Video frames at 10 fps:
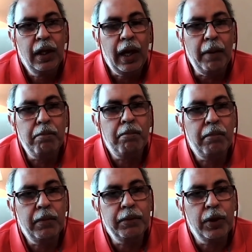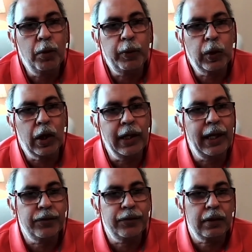
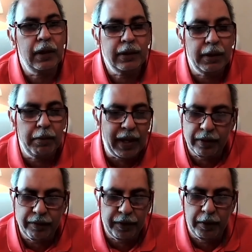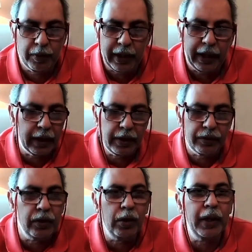unless it's a massive films like
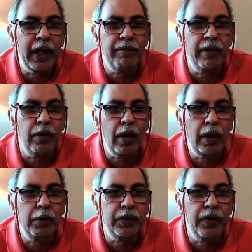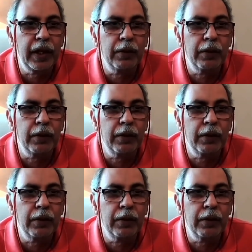Disney or whatever, a Hollywood thing,